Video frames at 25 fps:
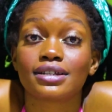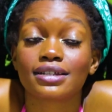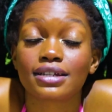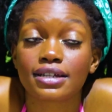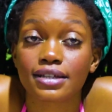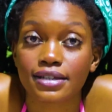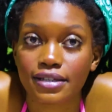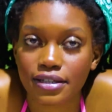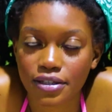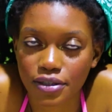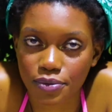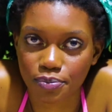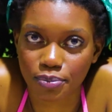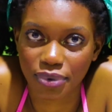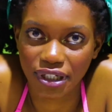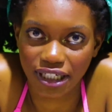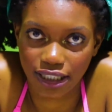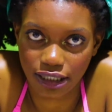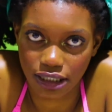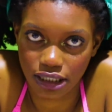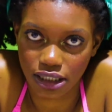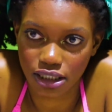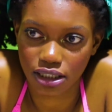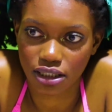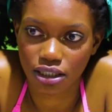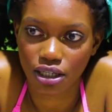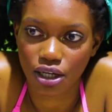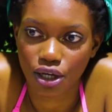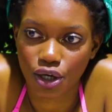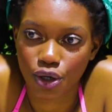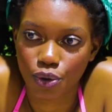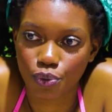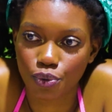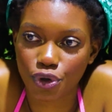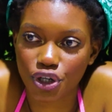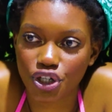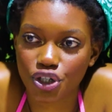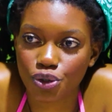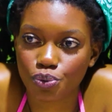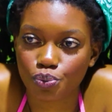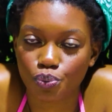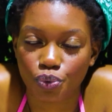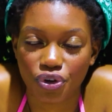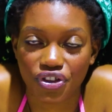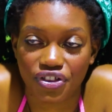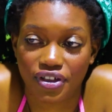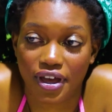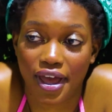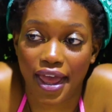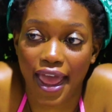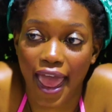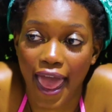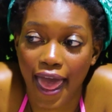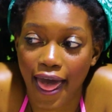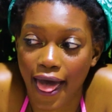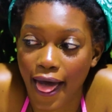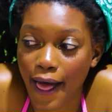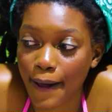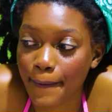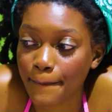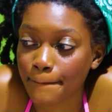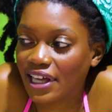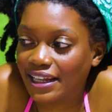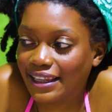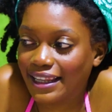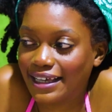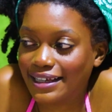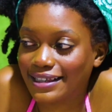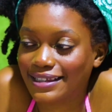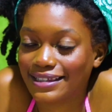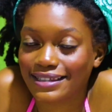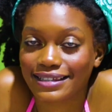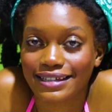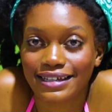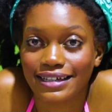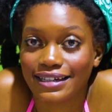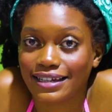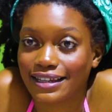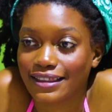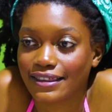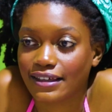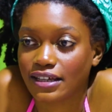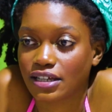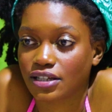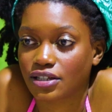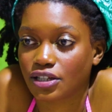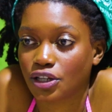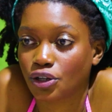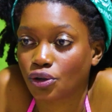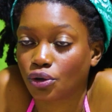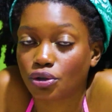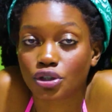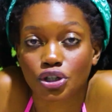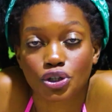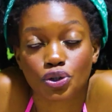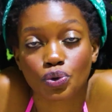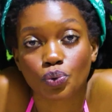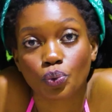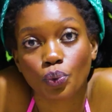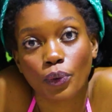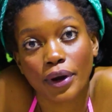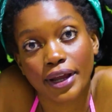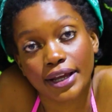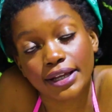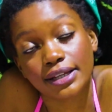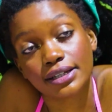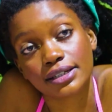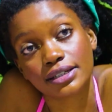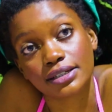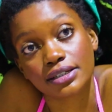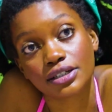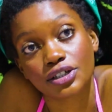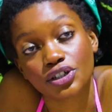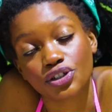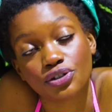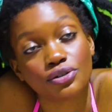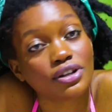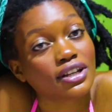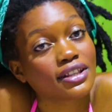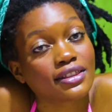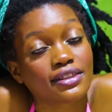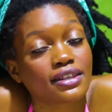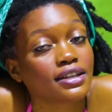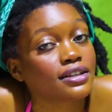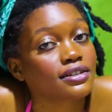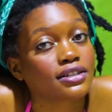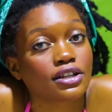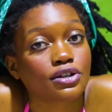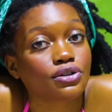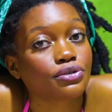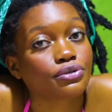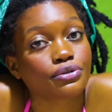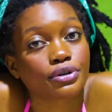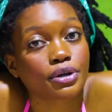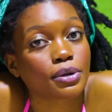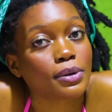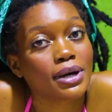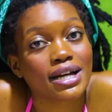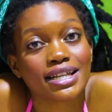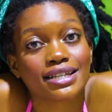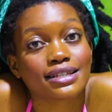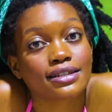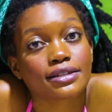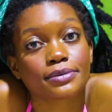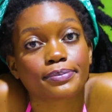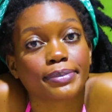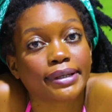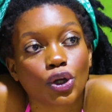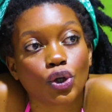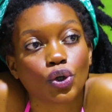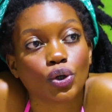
discipline, which with hair and like skin things, in order to win, you need things that don't require discipline.